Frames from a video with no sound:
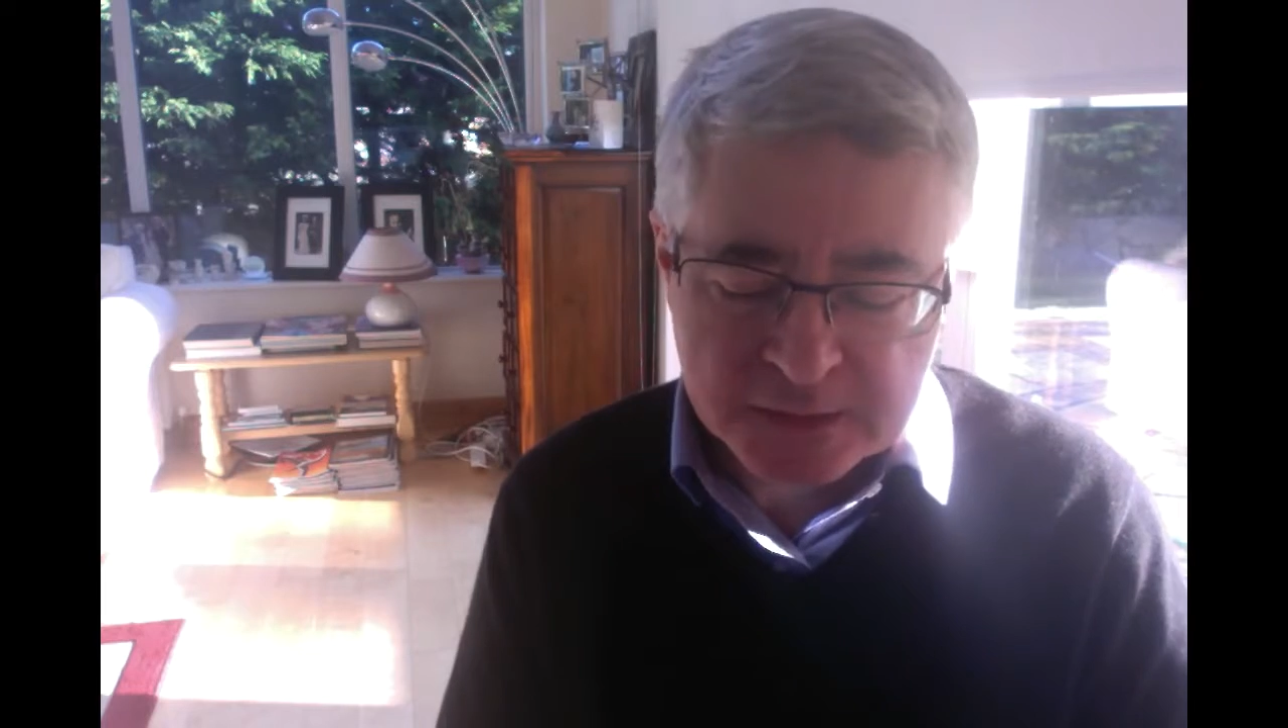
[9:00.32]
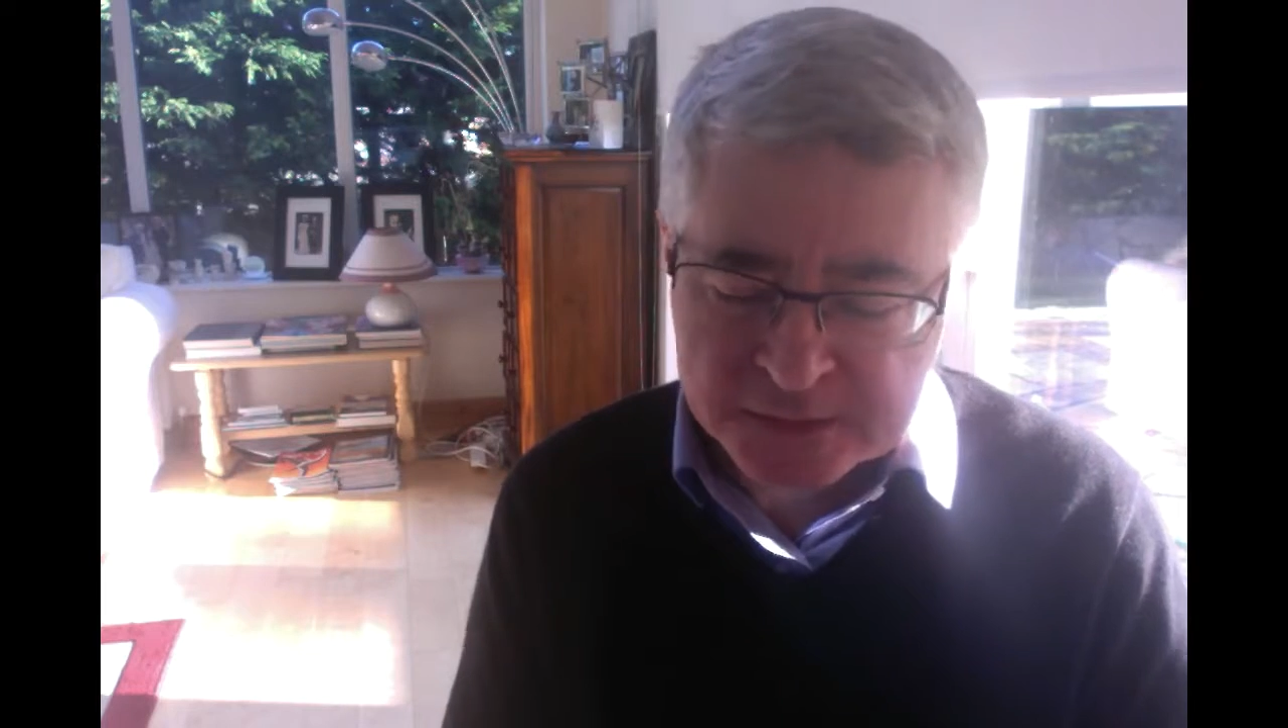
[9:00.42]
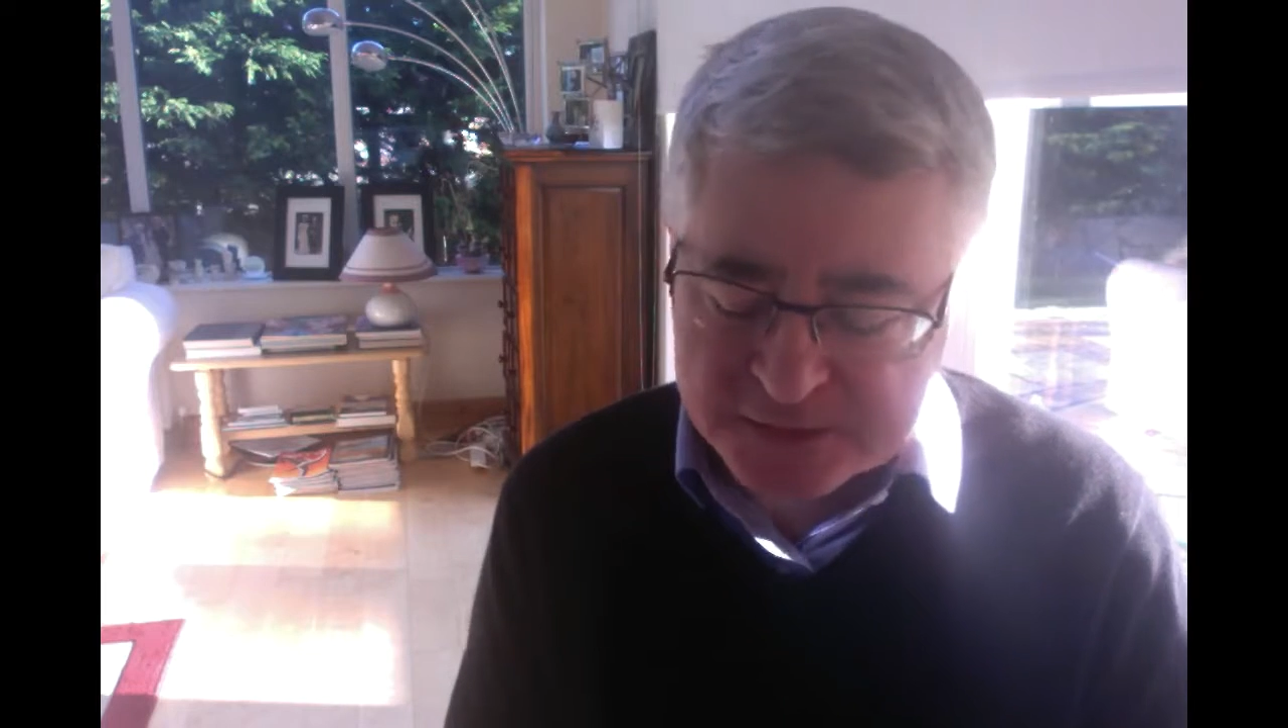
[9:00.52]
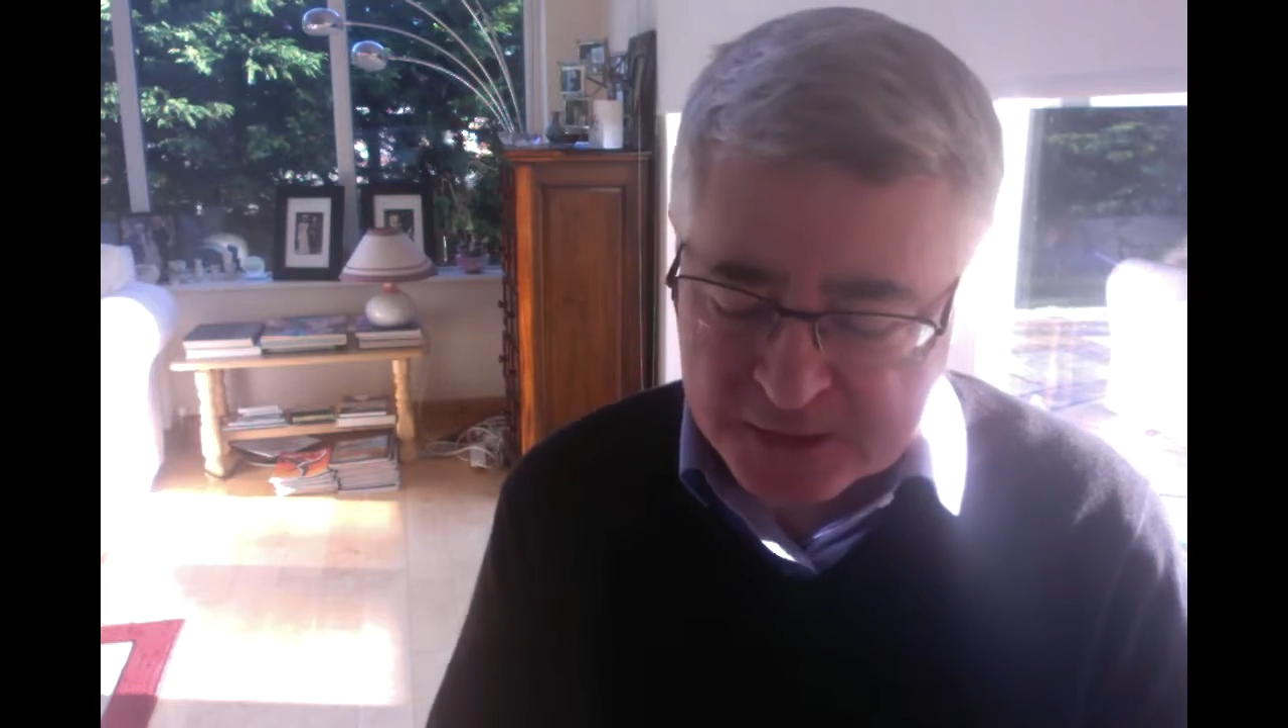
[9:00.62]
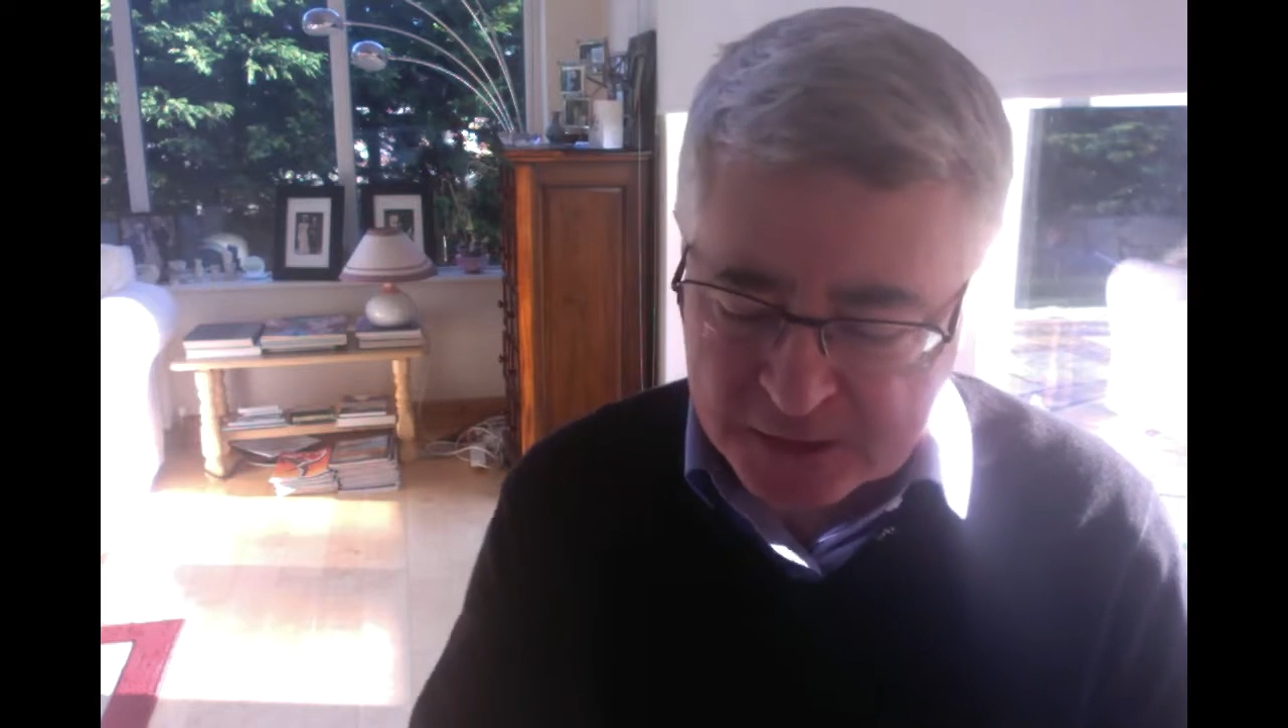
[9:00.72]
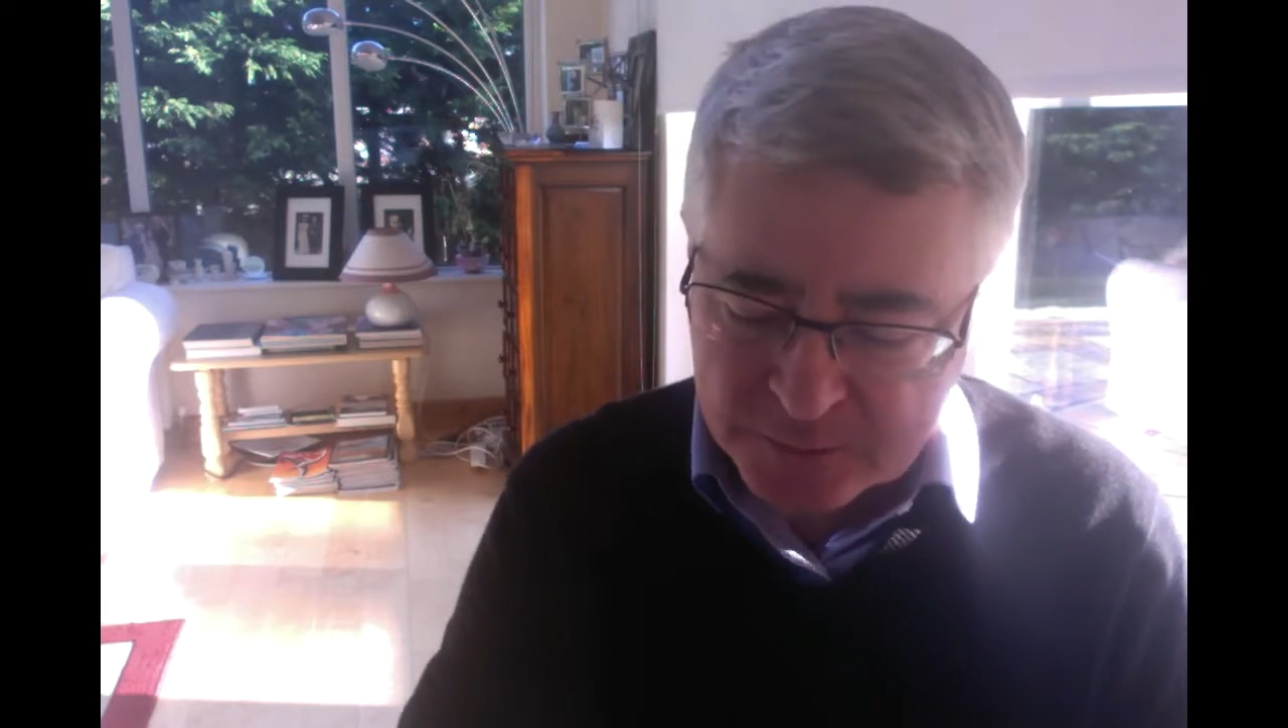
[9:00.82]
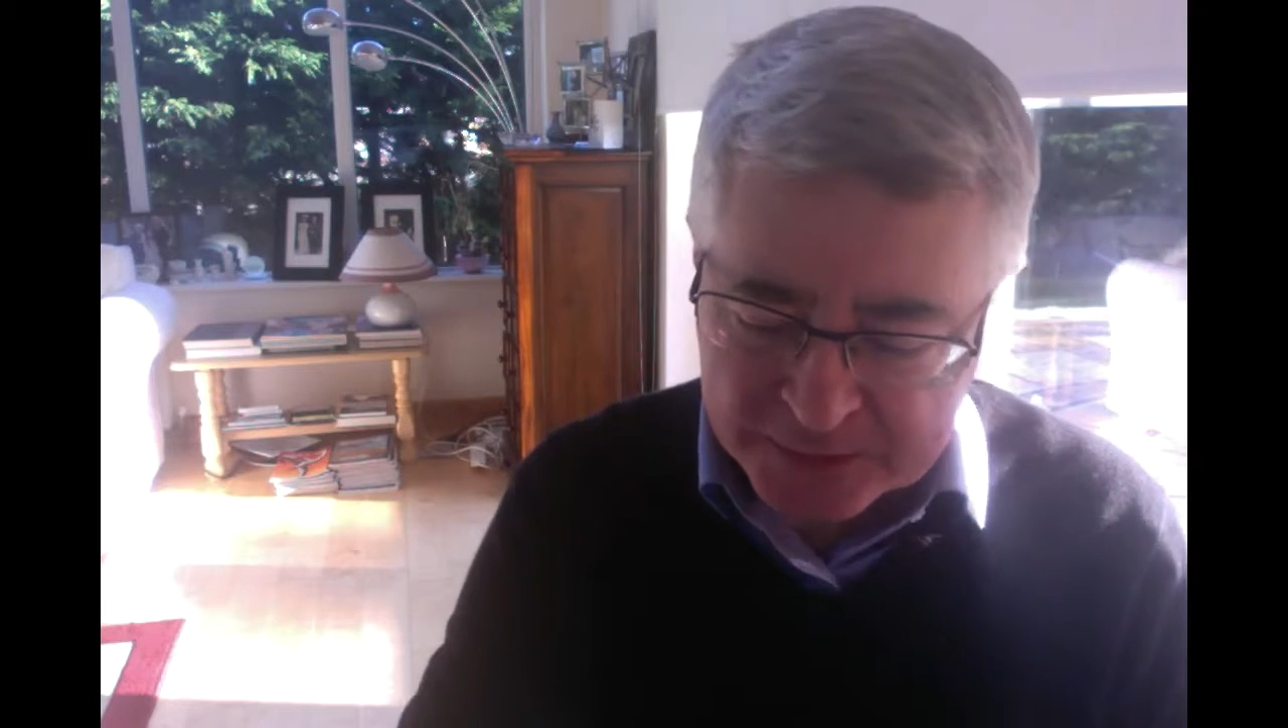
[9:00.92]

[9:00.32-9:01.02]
It's now